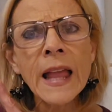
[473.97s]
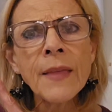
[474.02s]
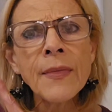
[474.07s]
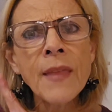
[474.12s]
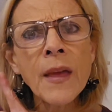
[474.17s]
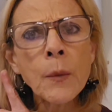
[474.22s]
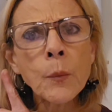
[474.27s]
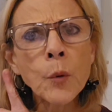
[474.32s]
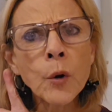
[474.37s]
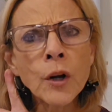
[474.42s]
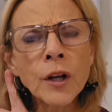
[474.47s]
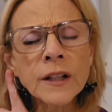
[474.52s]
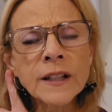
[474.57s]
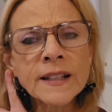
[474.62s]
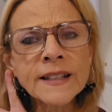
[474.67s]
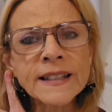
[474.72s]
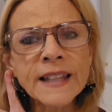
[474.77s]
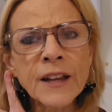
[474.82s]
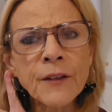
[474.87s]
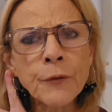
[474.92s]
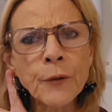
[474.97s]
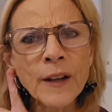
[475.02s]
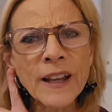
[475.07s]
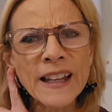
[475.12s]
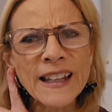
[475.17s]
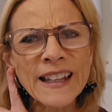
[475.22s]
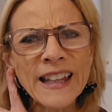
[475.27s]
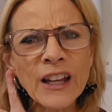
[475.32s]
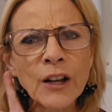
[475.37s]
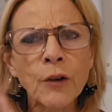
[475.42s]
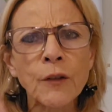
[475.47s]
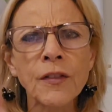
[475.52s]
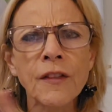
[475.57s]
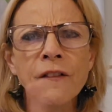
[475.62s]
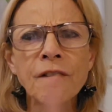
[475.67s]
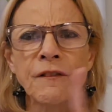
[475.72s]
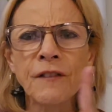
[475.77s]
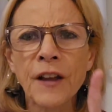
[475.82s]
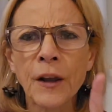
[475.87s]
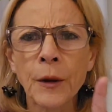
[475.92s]
and then we're going to see if we can hear
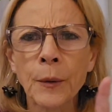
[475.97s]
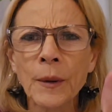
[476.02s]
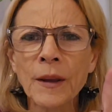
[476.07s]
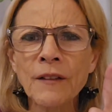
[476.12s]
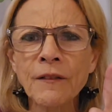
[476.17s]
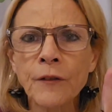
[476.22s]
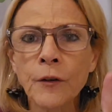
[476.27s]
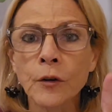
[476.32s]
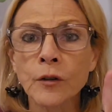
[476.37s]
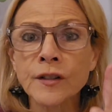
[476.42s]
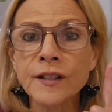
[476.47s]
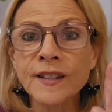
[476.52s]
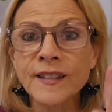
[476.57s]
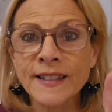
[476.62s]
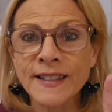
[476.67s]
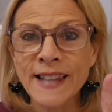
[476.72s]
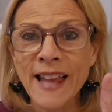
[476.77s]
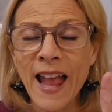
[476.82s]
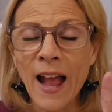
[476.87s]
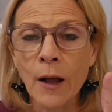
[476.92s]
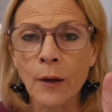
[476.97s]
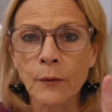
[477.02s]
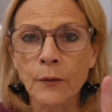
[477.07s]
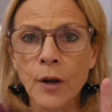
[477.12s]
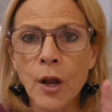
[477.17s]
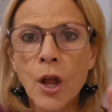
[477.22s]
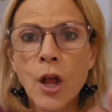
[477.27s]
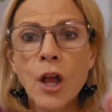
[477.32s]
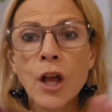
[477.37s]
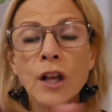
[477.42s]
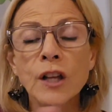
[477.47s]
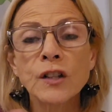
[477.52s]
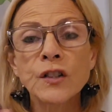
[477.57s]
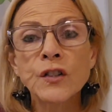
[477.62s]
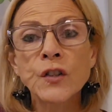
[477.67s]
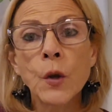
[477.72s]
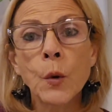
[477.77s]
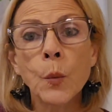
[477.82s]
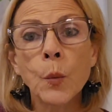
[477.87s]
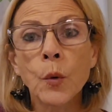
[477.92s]
the very first sound.
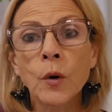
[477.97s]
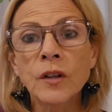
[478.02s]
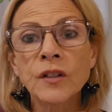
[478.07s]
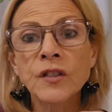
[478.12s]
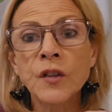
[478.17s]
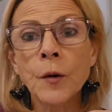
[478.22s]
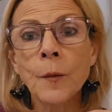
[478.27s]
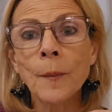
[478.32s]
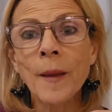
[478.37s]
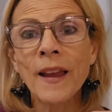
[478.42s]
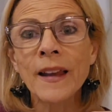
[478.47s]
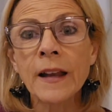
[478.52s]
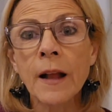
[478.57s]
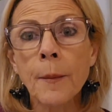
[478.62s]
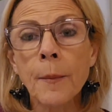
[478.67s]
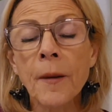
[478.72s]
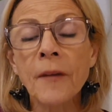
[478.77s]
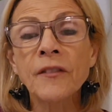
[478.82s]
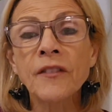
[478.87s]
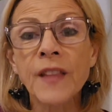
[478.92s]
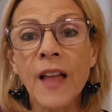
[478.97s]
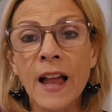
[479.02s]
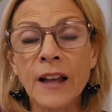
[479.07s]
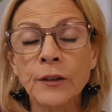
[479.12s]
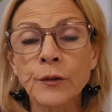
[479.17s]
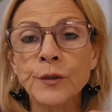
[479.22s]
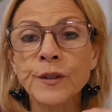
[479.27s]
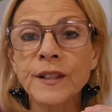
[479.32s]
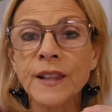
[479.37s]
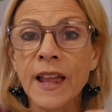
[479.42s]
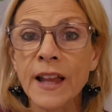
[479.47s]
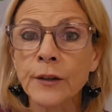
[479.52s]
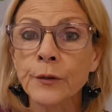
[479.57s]
So words are made up of letters.